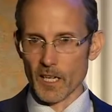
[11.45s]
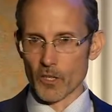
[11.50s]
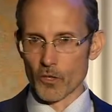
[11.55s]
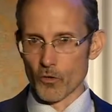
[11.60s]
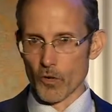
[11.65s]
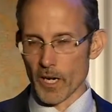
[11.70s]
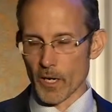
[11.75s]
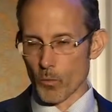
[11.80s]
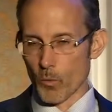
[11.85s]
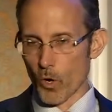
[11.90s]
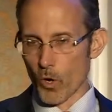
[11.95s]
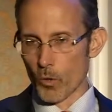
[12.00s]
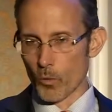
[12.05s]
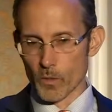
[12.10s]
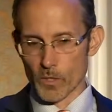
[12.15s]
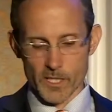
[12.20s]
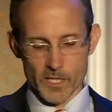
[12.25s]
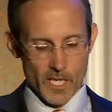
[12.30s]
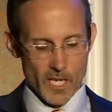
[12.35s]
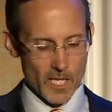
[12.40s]
Greg Wall
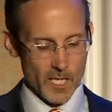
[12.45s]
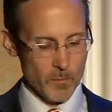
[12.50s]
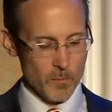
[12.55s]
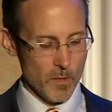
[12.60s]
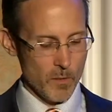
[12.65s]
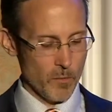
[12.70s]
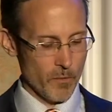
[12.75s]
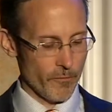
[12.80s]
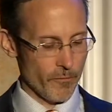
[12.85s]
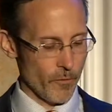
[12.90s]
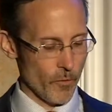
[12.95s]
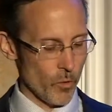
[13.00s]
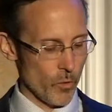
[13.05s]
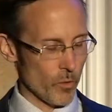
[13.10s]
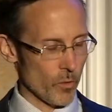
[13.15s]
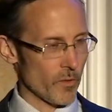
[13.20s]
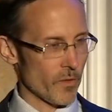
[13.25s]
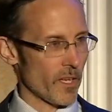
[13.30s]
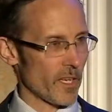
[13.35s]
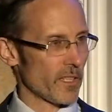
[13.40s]
was telling me
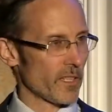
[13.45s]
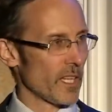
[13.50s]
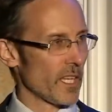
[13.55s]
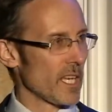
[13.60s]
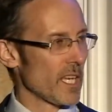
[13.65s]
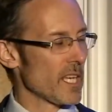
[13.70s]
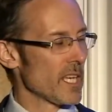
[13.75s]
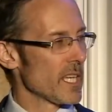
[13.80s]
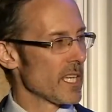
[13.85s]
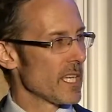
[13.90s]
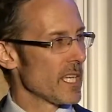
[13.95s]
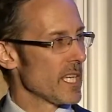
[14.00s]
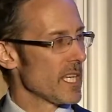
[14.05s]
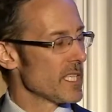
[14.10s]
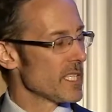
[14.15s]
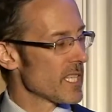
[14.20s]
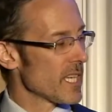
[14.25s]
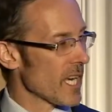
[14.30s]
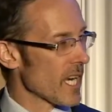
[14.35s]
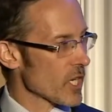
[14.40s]
before that the
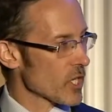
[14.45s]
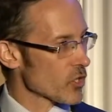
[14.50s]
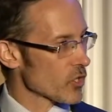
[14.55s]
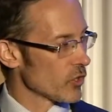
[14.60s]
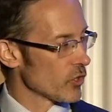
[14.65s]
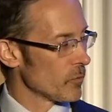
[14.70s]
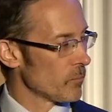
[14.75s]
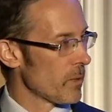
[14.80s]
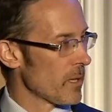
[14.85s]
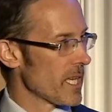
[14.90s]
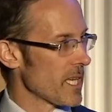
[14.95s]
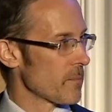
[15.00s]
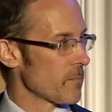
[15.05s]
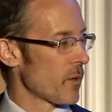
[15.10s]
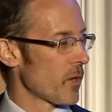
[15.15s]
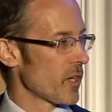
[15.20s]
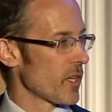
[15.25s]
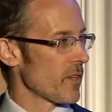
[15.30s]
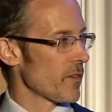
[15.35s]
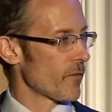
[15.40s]
international peak
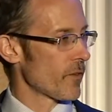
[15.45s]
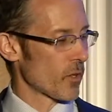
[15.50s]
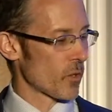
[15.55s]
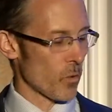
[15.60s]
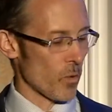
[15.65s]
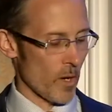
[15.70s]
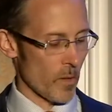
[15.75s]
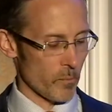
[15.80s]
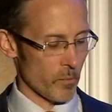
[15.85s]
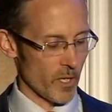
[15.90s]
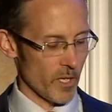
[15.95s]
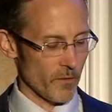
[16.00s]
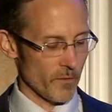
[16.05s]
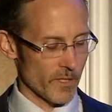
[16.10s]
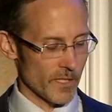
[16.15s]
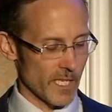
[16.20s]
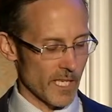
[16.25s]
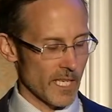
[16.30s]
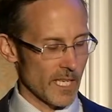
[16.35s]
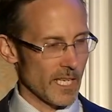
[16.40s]
body for
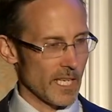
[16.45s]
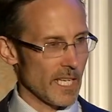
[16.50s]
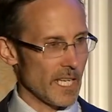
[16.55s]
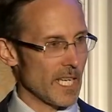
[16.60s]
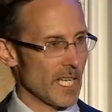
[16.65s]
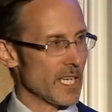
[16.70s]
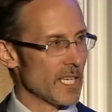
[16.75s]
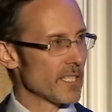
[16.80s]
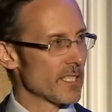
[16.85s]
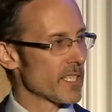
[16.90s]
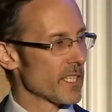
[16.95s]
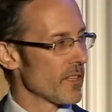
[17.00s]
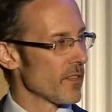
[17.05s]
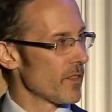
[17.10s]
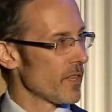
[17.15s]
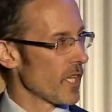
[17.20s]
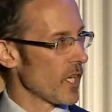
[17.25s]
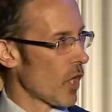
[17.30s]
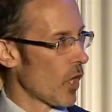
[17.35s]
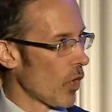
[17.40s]
cooperatives is
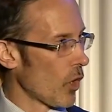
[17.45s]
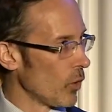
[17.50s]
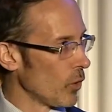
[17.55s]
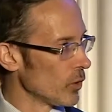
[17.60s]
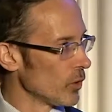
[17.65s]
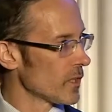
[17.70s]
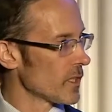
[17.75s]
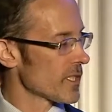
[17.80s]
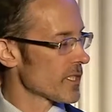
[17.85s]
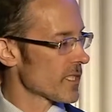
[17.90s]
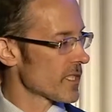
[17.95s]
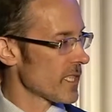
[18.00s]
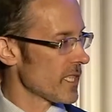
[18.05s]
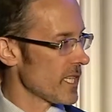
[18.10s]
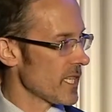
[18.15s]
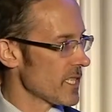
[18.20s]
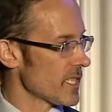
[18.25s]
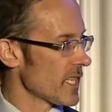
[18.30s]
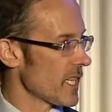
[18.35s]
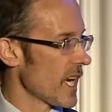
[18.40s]
the oldest
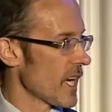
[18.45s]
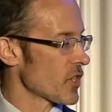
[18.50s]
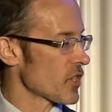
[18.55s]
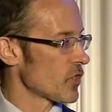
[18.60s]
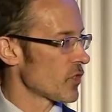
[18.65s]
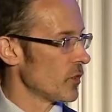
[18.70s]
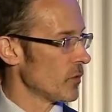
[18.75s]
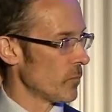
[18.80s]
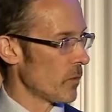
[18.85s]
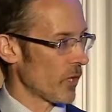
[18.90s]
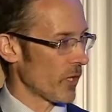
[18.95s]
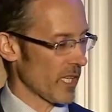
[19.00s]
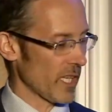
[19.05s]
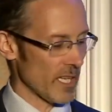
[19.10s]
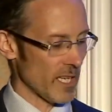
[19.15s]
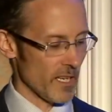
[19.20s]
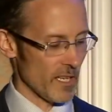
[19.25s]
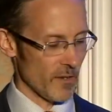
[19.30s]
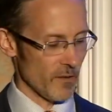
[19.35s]
international body,